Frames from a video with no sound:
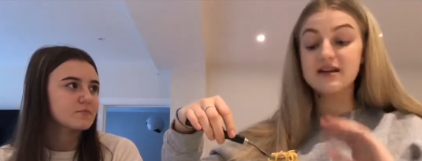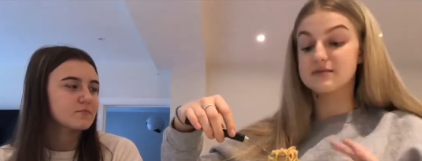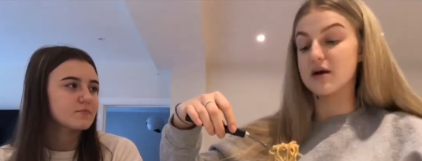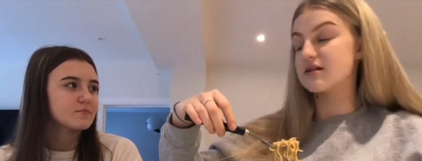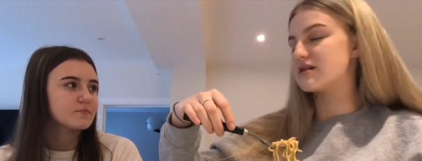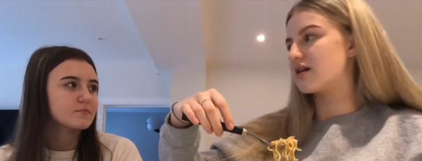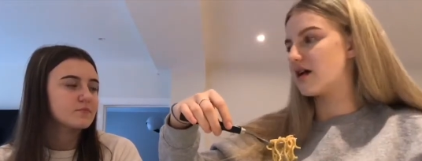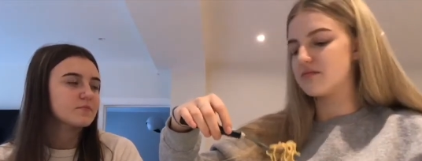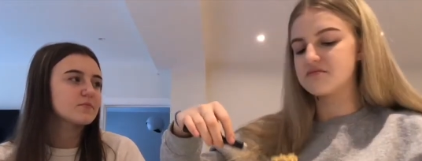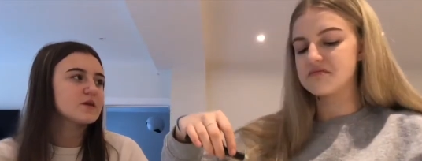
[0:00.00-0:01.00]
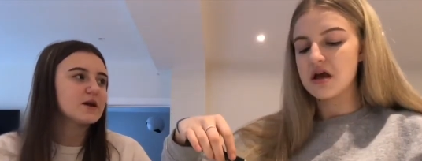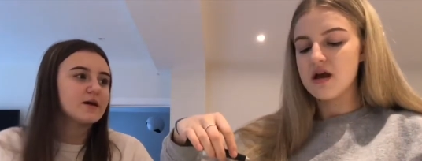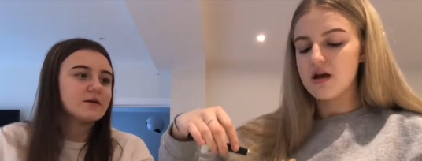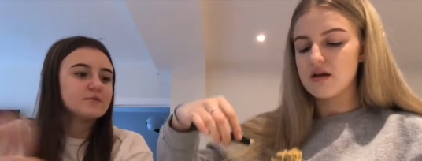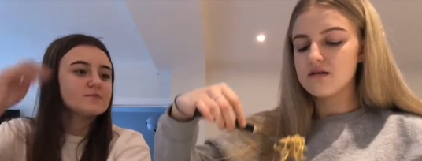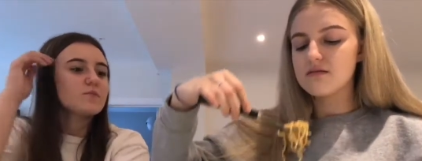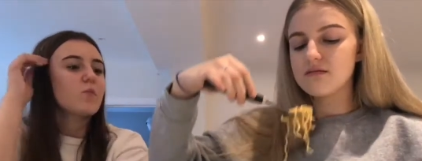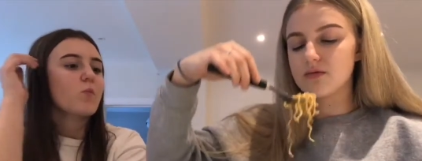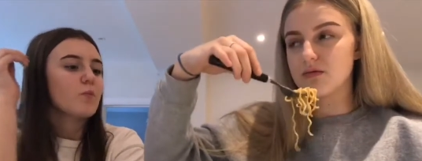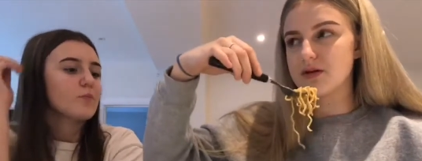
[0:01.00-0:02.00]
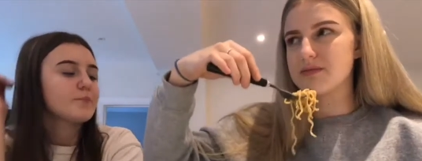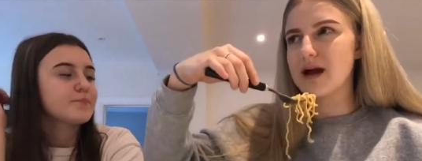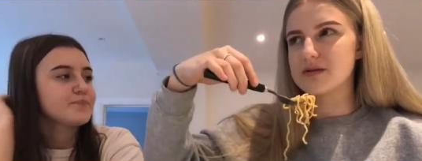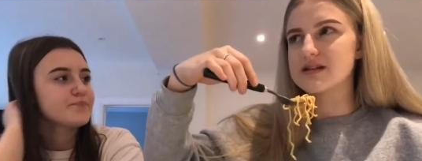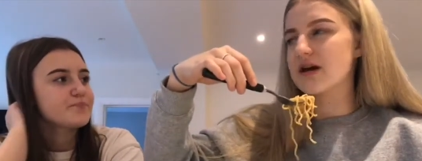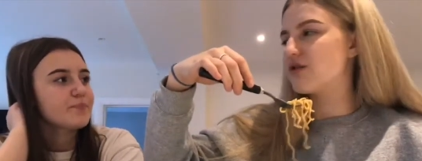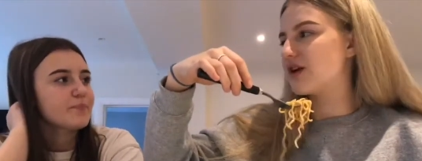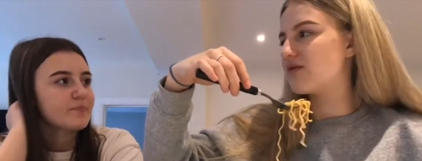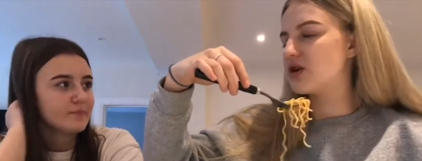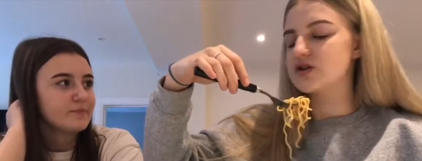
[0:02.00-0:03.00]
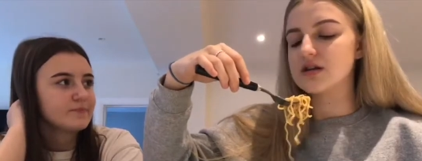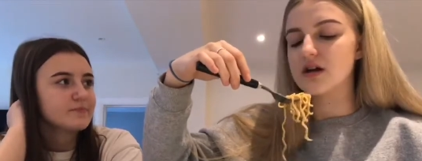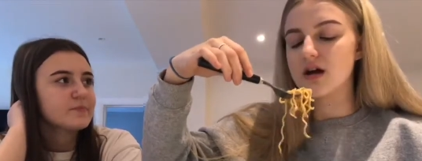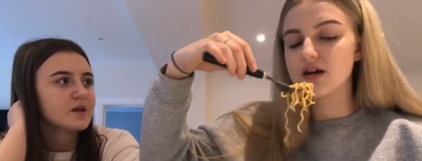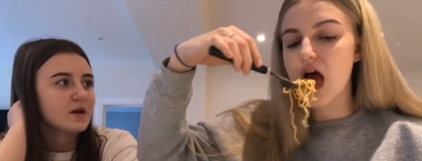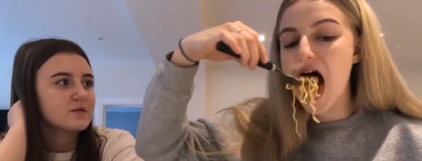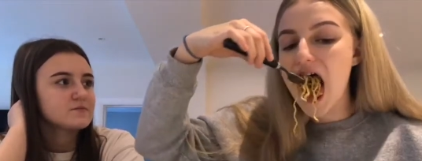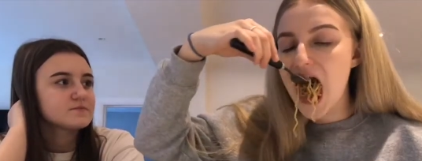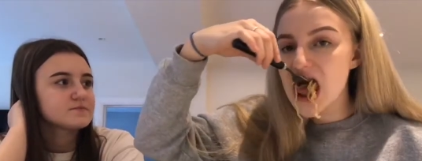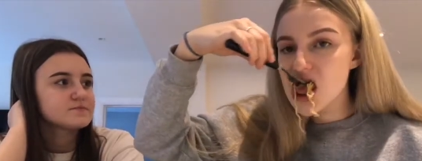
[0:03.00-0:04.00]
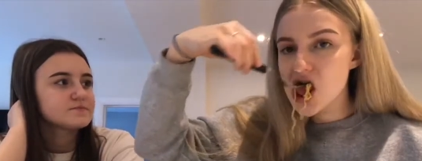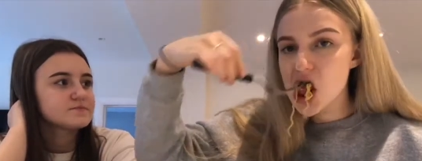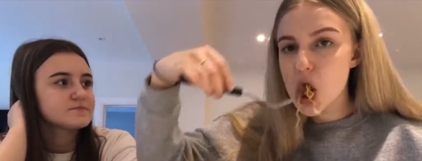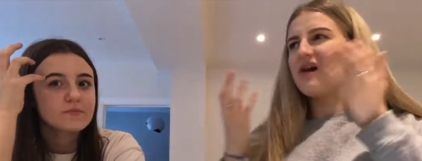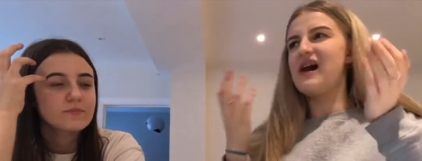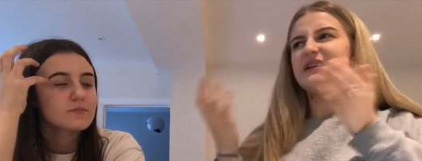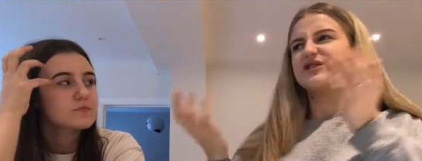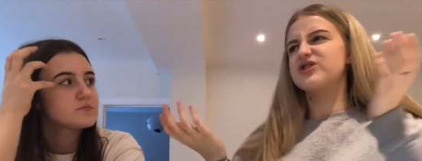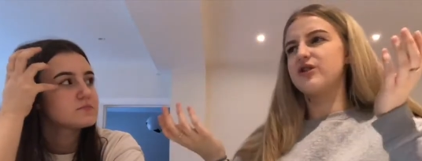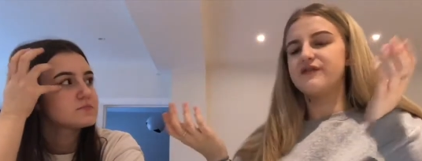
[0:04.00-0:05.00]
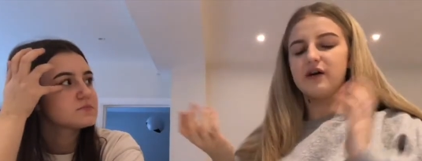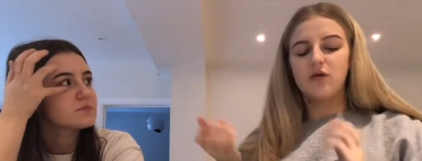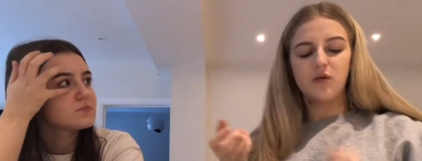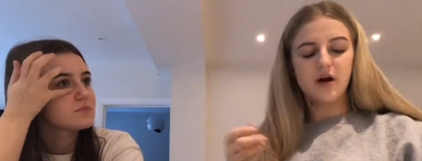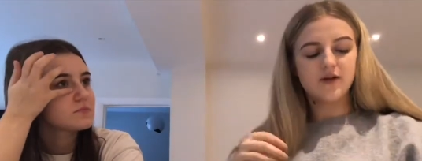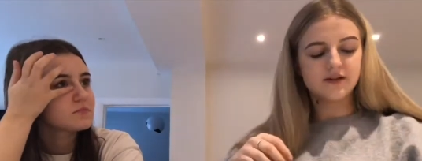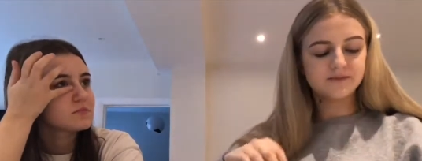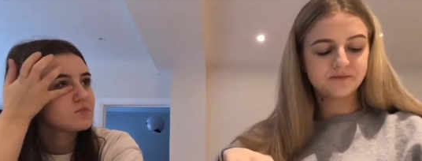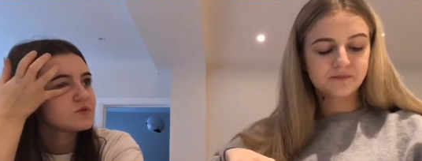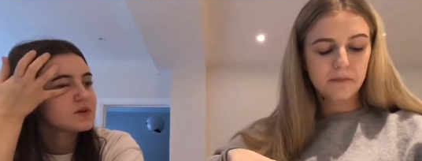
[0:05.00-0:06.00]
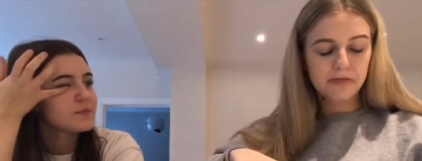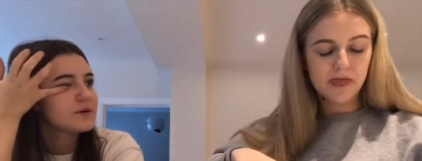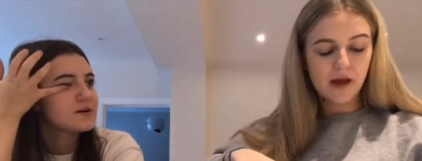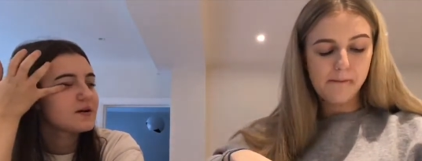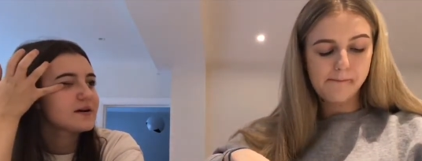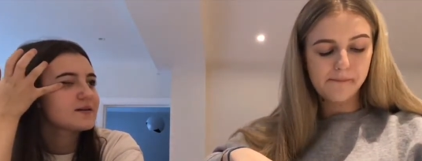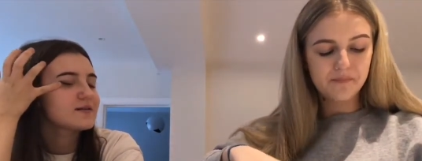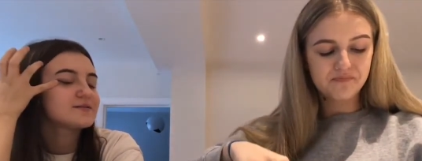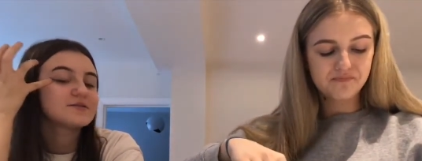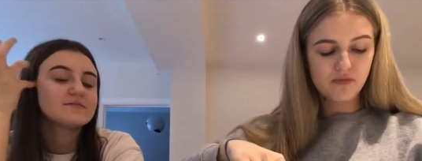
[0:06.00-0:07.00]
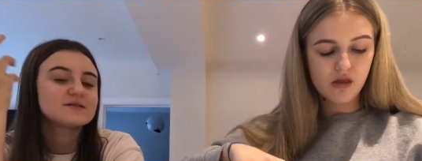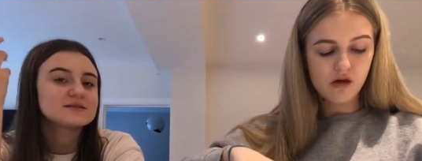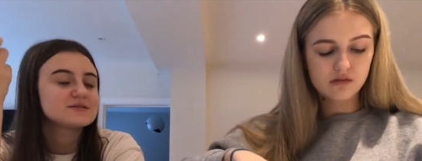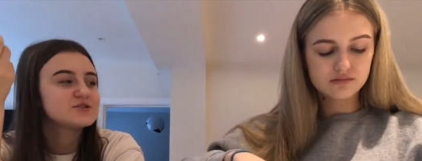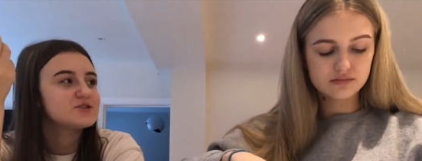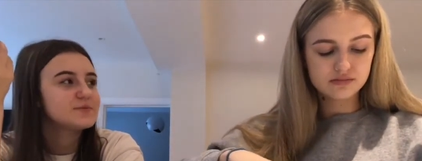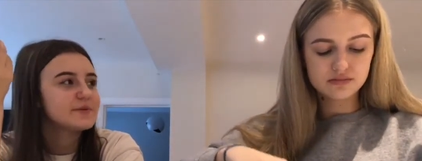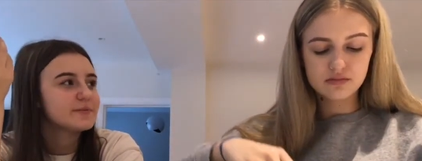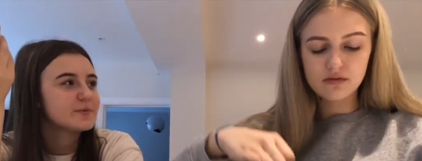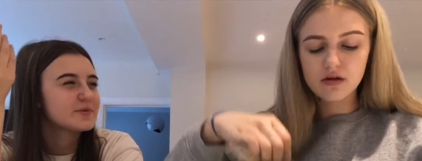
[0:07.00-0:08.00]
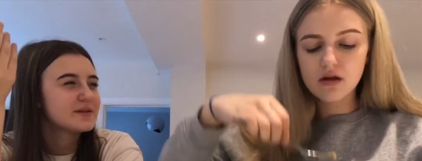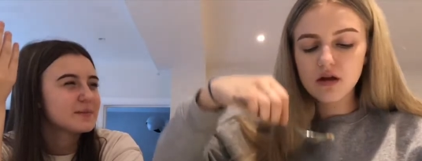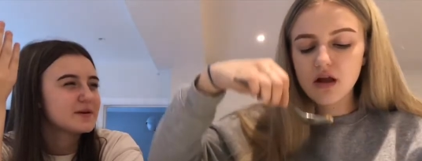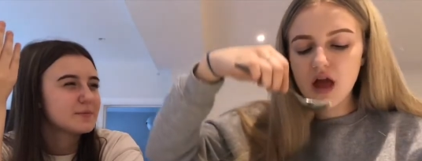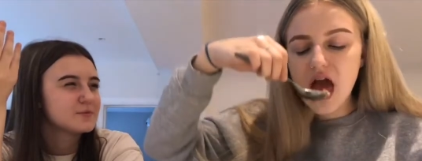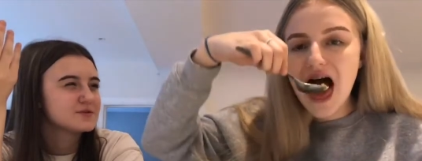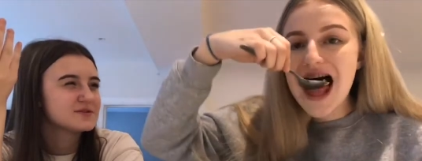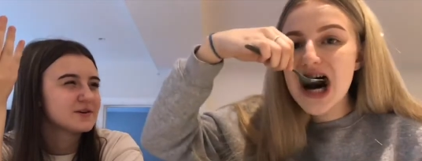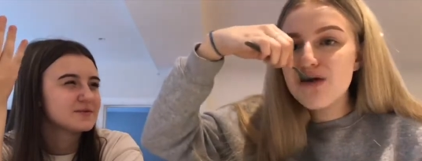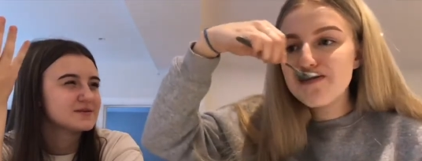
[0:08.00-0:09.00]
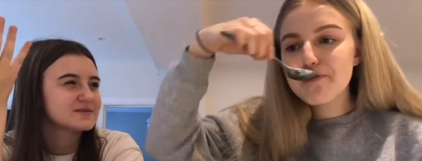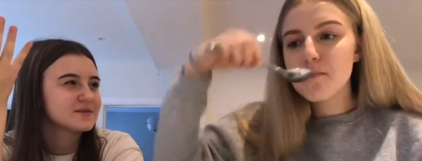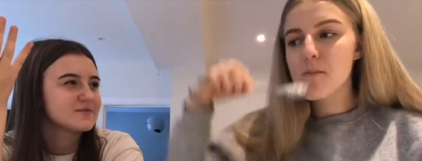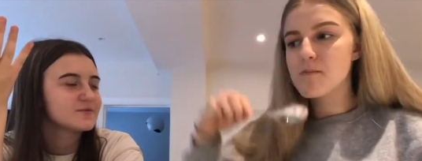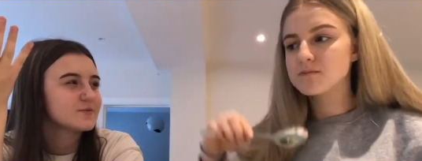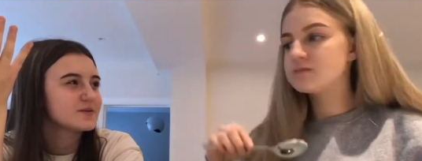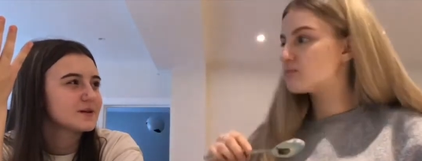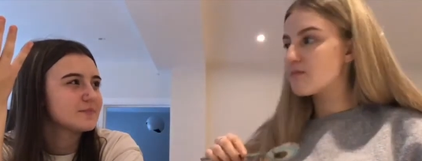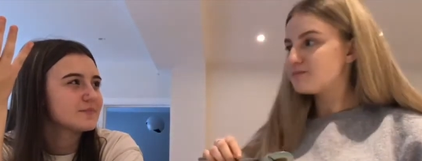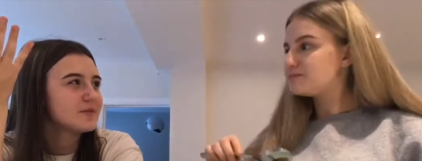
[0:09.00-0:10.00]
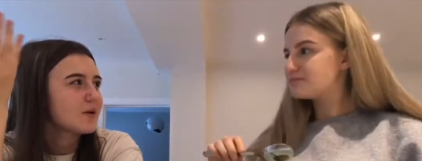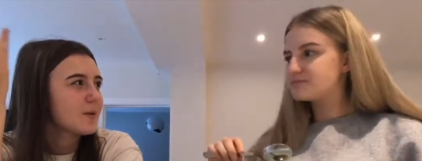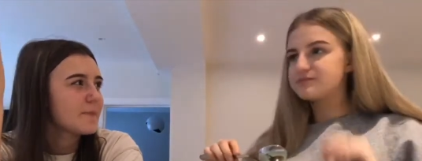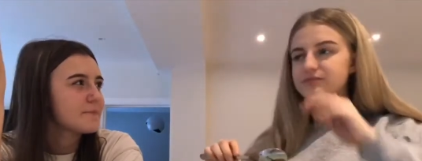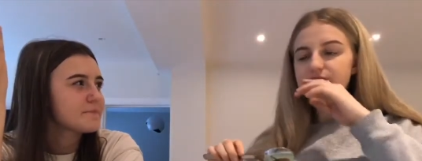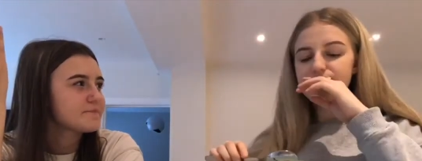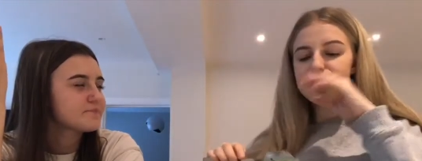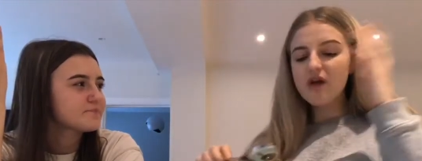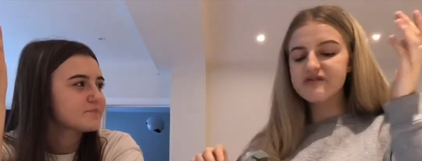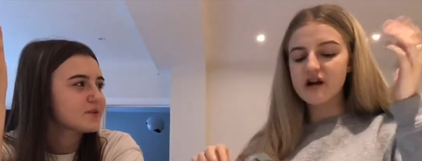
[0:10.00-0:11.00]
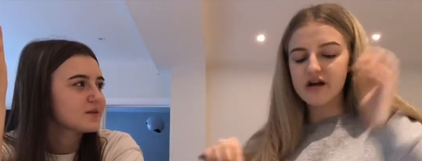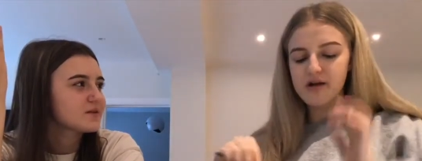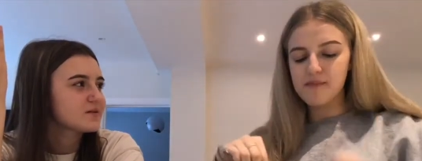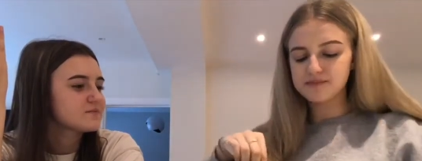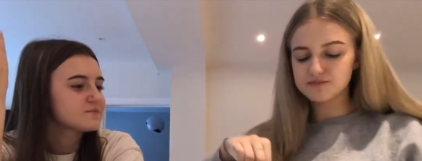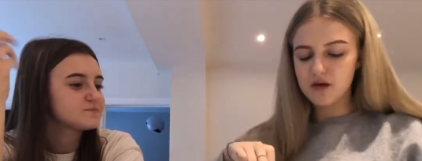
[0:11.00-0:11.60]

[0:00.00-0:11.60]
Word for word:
Speaker 1: experts that like yeah. would be able to tell if an avalanche had occurred that had a snowfall or whatever.
Speaker 2: Wouldn't there be like I don't know if this sounds stupid, but wouldn't there be like more snow and stuff? Or mm.
Speaker 1: Sorry,